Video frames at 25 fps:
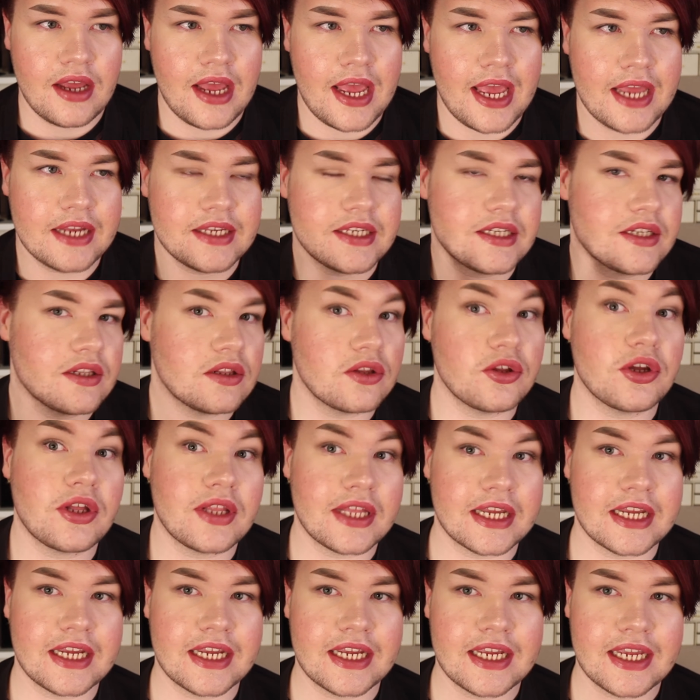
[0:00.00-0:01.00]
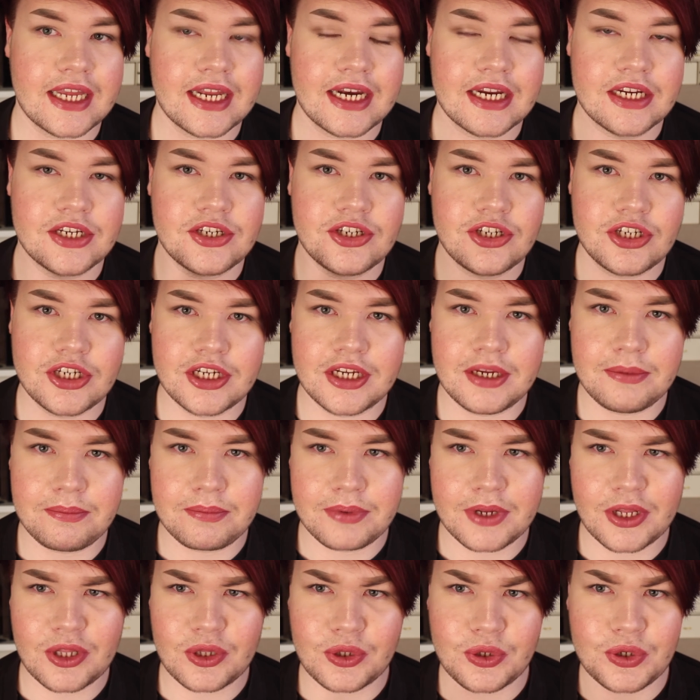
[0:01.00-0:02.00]
it didn't look like kind of cheap,
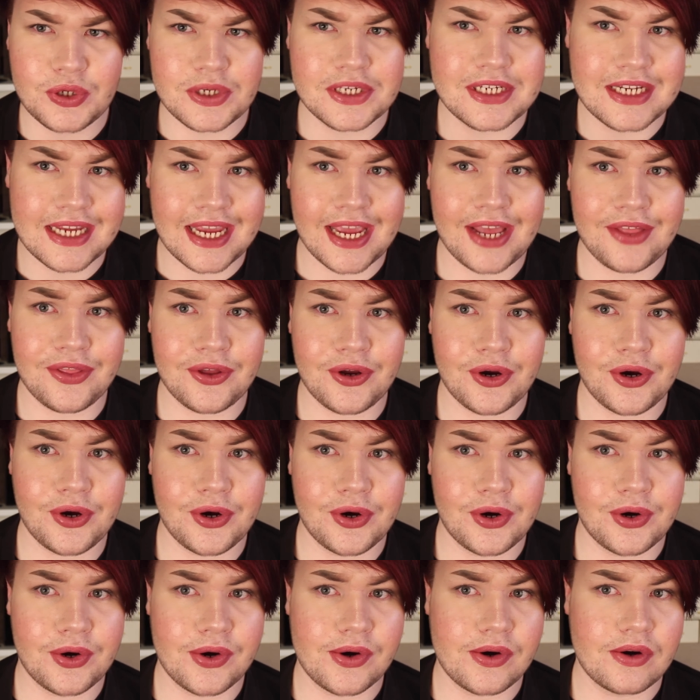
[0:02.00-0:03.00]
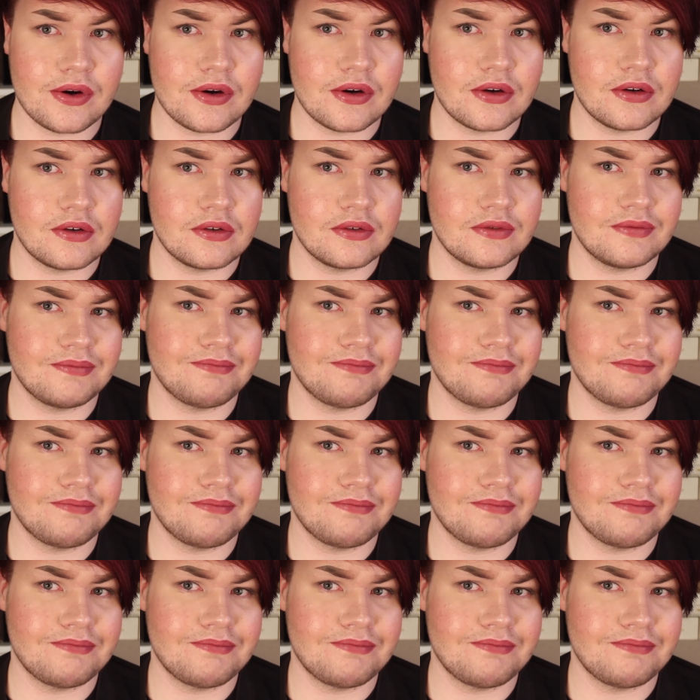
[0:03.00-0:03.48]
glued together,